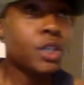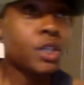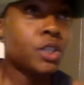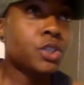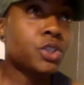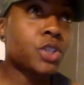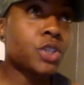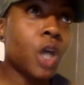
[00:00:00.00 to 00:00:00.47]

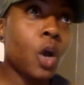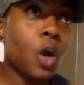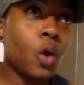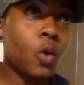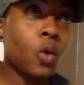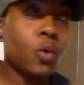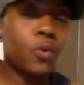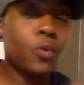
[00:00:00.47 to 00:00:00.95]

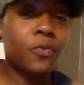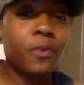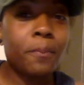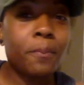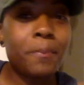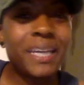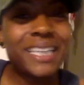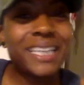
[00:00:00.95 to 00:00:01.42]
So for
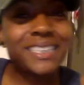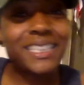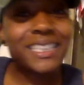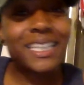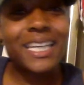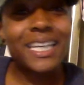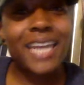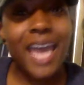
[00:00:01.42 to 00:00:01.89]
me to
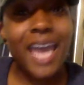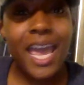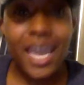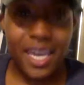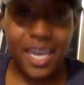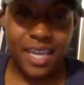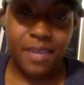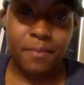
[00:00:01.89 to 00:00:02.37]

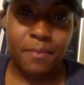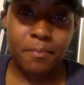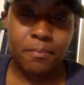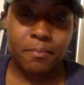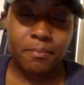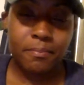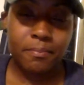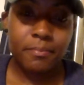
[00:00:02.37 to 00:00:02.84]
name
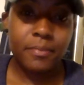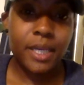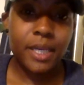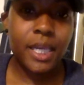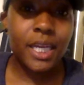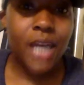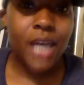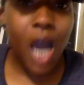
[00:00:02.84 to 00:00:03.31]

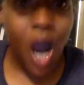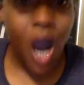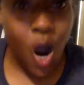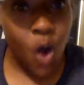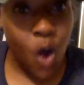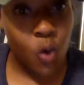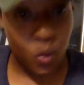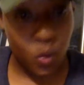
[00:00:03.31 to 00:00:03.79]
and
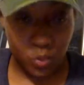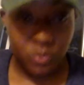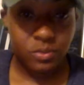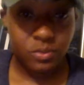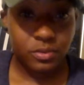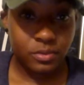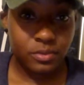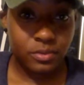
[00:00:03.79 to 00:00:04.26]
own,
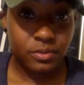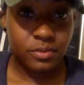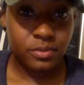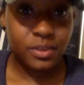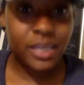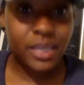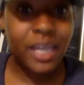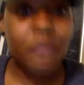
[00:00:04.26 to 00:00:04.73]

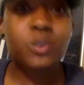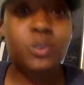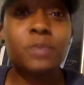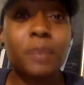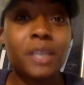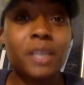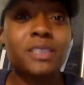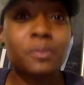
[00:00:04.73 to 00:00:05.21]
take
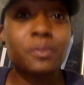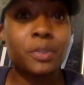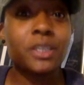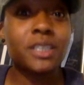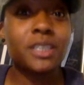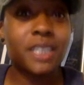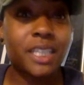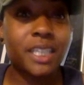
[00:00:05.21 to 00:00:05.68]

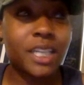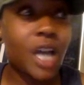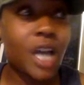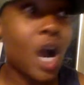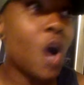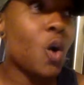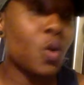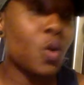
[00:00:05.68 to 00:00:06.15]
responsibility and
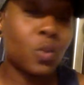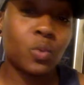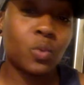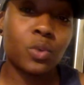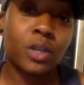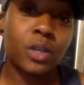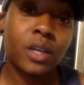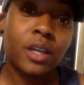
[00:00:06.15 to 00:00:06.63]

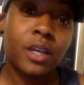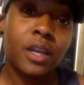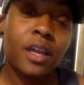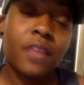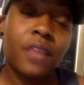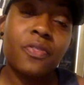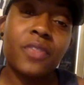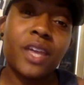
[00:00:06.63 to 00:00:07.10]
own
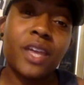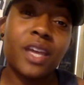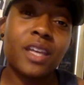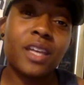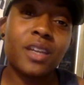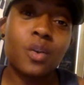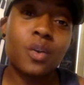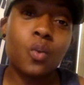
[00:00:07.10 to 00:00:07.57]
that
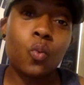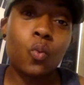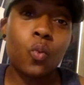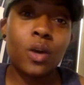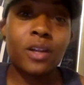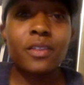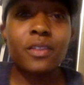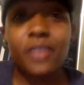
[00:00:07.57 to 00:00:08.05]

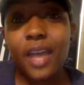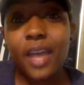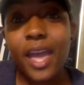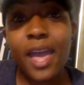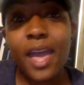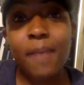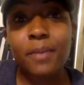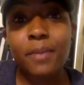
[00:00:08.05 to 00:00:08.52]
one of the
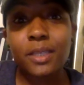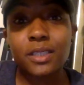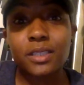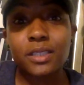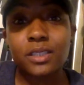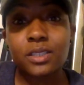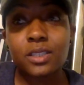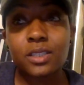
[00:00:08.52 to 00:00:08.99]

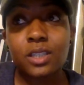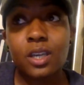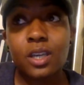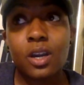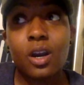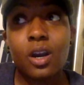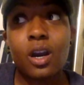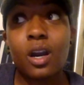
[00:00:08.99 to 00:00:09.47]
habits
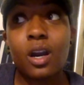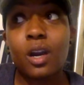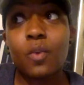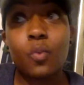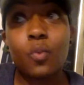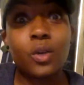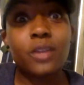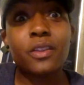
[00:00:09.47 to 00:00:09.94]
or
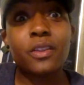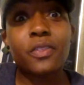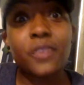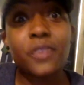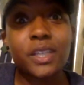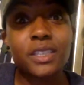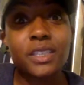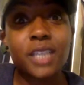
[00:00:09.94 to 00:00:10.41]
one of the
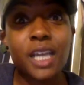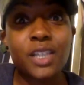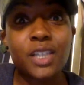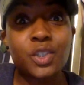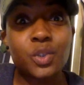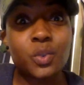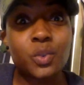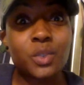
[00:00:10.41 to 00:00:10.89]
things that I
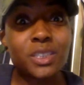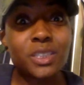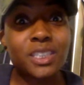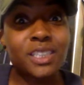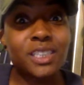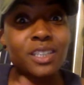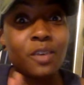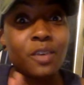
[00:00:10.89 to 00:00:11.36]
do is
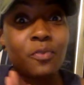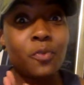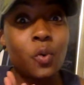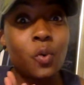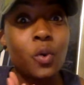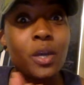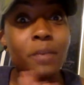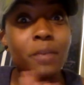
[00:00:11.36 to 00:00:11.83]
just
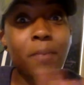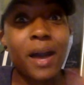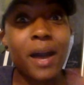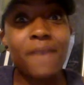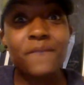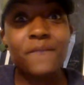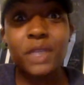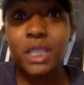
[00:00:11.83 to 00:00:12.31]
avoid my
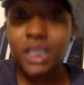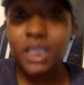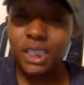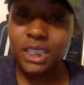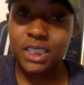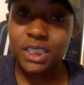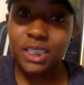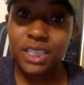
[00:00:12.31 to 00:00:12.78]

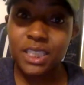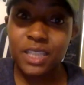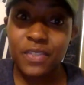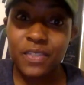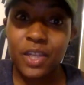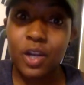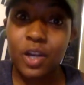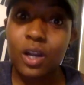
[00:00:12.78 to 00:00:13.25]
feelings
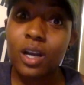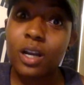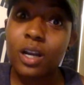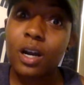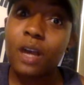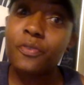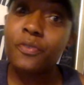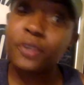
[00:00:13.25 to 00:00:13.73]
that are
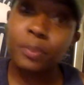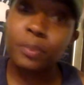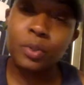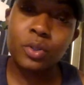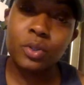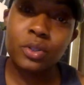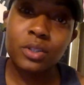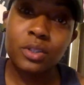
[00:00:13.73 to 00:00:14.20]

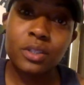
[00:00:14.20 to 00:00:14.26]
uncomfortable.